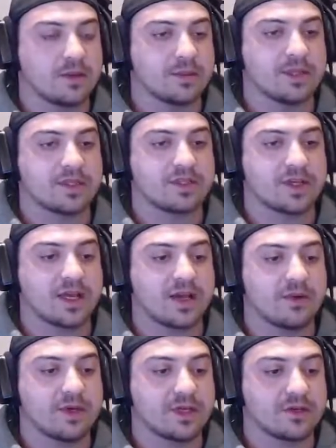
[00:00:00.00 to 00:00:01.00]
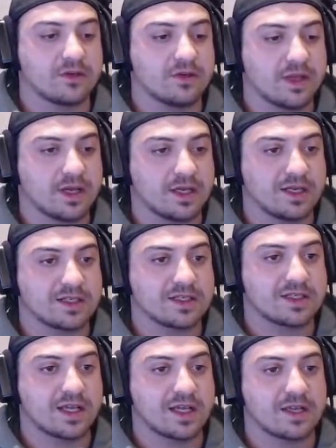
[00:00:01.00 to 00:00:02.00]
That's okay, we'll get to that in a
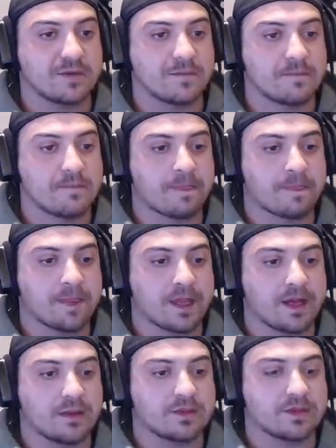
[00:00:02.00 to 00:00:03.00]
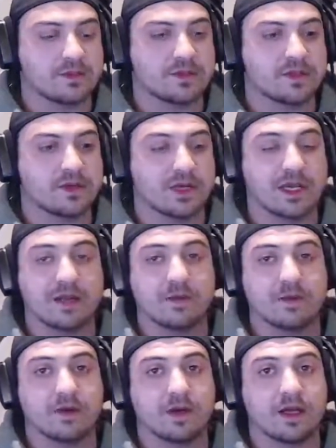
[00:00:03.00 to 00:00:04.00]
second. So I'm just going to keep
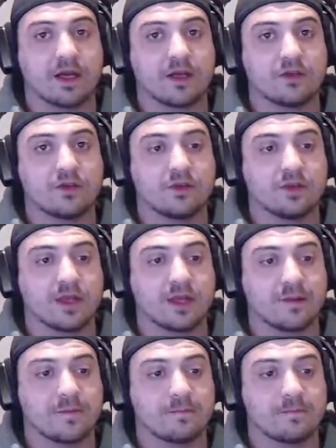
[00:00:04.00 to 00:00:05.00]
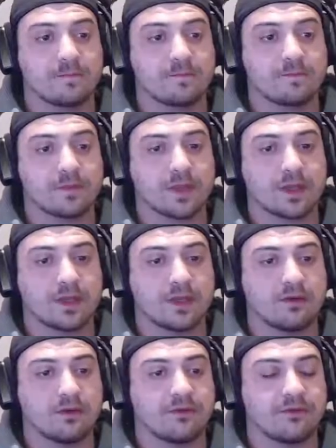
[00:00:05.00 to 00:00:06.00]
on doing that. Let
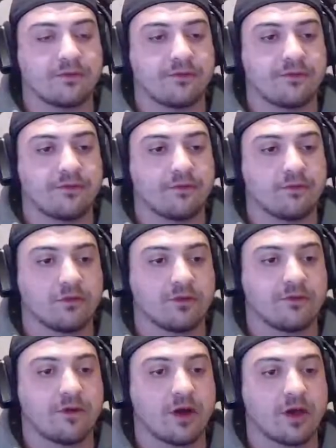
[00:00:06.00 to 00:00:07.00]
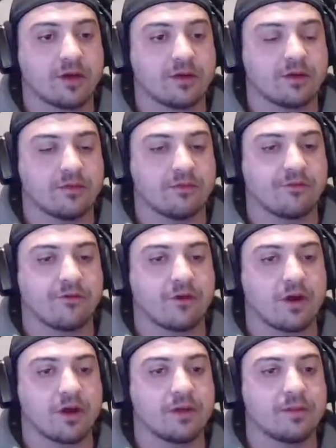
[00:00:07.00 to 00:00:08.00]
it refine, not
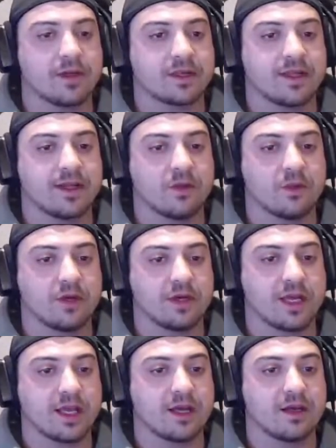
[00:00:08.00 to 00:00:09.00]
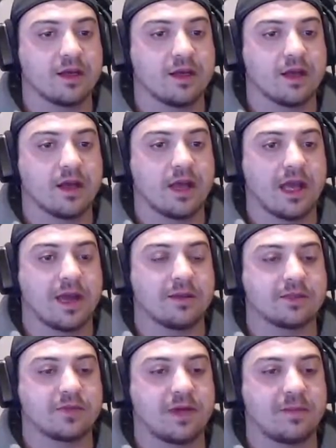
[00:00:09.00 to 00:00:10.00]
refine, back to that word again.
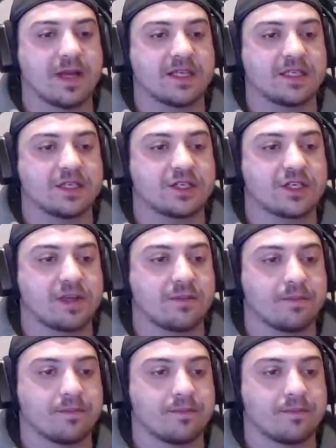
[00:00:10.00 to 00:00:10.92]
It's pretty basic shape.